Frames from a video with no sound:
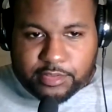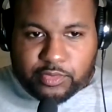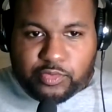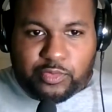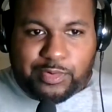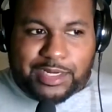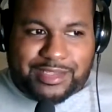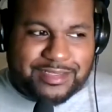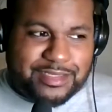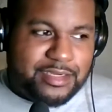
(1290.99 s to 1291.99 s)
who at
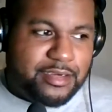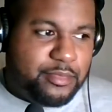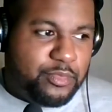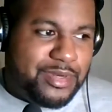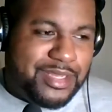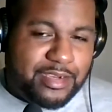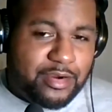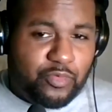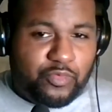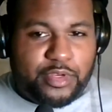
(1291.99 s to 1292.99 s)
that time were like
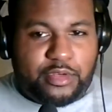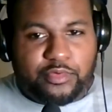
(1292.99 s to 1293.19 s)
a really,